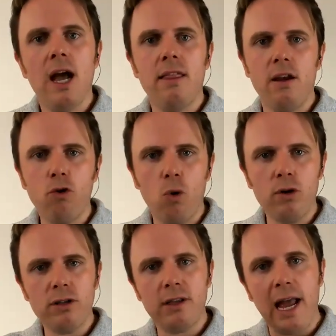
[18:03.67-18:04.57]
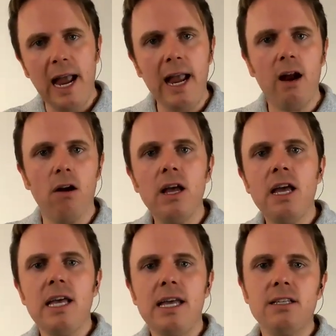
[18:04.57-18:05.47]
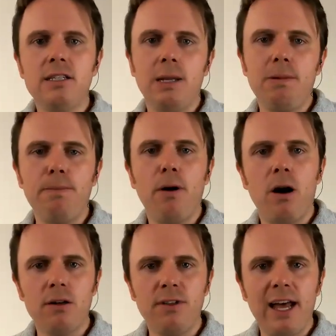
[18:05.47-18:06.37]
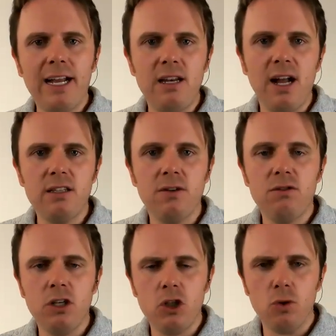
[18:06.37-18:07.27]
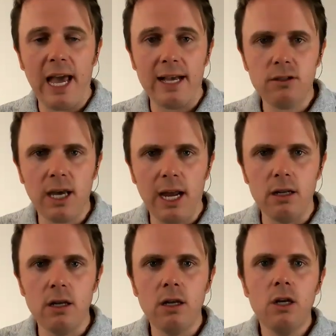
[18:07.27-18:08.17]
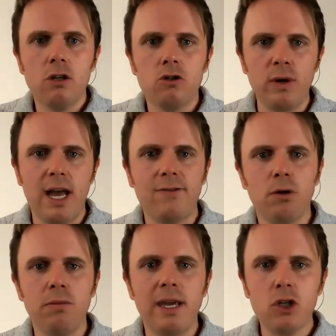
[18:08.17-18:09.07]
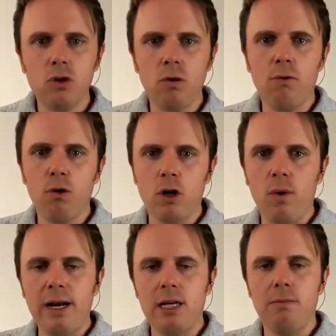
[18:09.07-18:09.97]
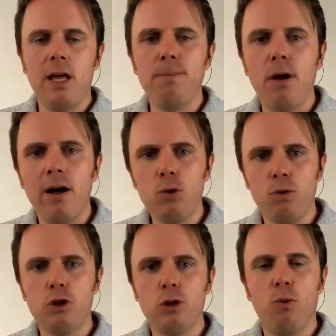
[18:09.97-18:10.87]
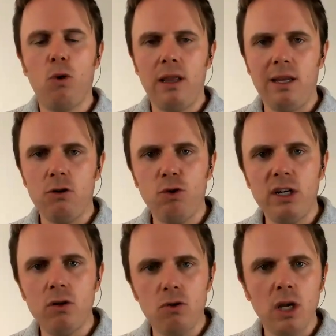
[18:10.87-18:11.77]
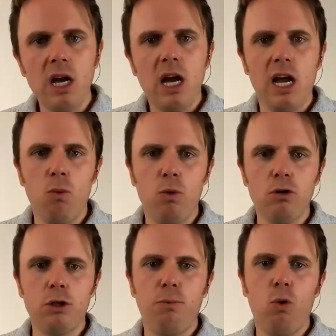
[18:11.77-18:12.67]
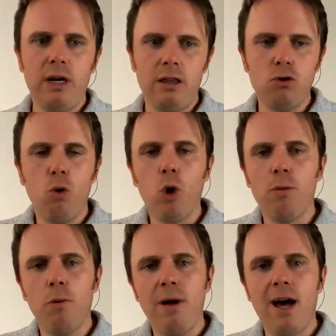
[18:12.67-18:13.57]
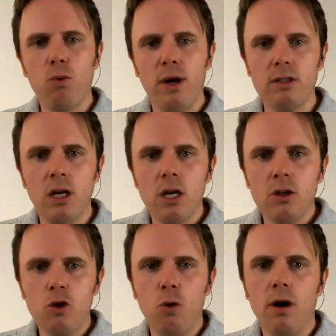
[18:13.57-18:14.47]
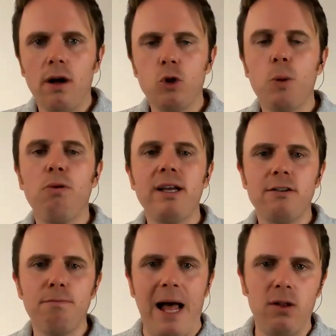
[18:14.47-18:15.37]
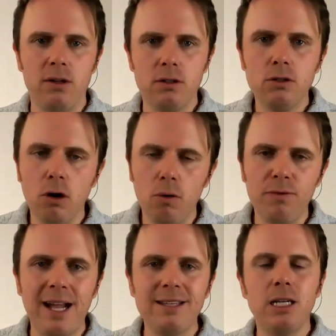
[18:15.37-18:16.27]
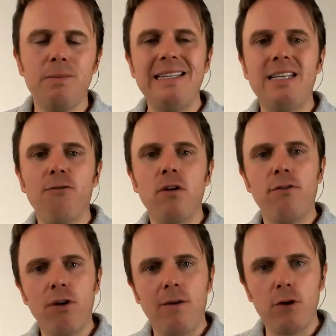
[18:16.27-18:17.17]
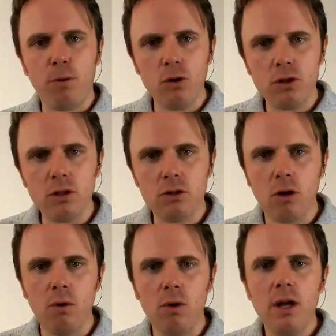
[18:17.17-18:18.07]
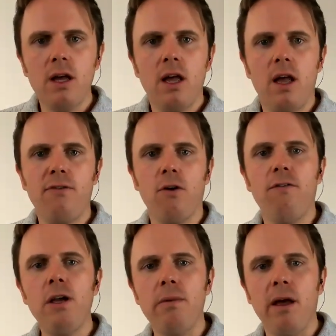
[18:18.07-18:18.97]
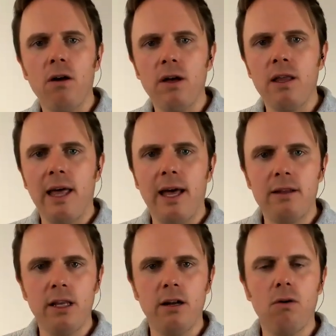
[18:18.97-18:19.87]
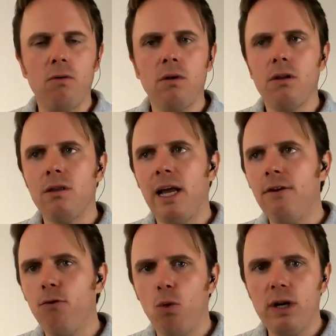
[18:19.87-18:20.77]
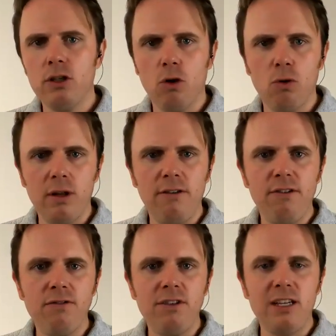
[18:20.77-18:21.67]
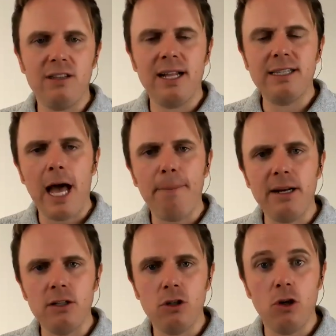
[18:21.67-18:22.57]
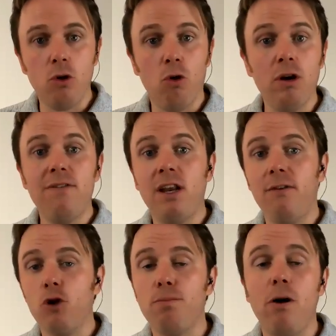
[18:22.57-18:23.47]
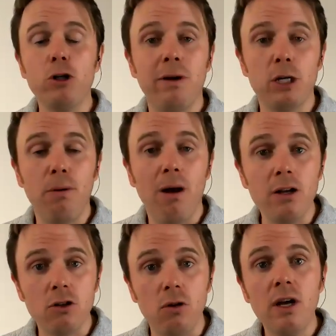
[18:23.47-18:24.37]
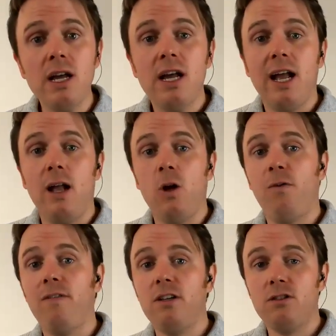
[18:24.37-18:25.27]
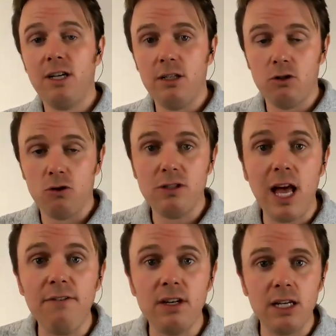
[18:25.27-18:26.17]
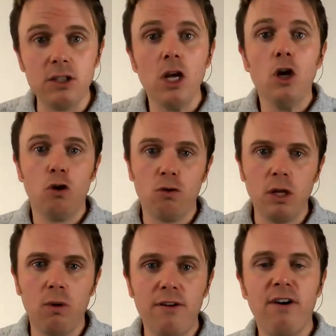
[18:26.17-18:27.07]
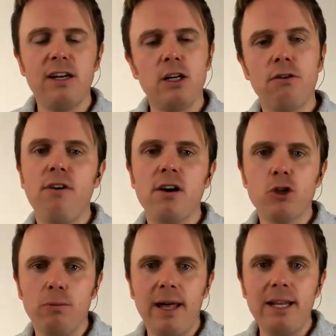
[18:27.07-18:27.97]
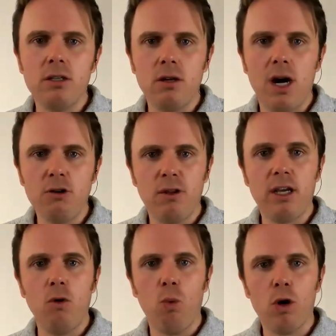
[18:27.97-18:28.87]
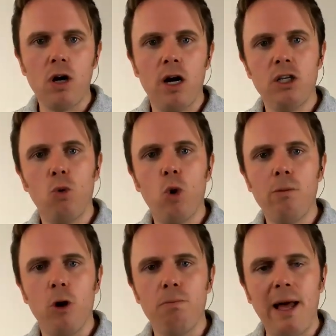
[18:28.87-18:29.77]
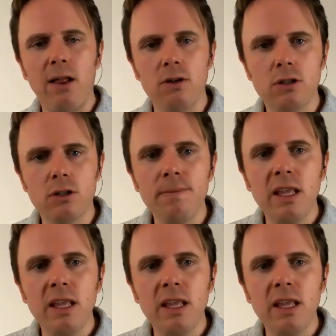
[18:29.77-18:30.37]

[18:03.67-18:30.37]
And then of course the hair is going to be part of that connective tissue cascade. So we have to make sure if we're going into menopause, we're supporting the adrenals and we're supporting those hormone pathways to a, to a place of balance. So that's going to be different for every person. So if you're a female and that, you know, late forties, early fifties, and that's happening to you, or even if you're postmenopausal in your fifties, sixties, or seventies, you really want to find a good functional medicine doctor that can work on your hormone balance.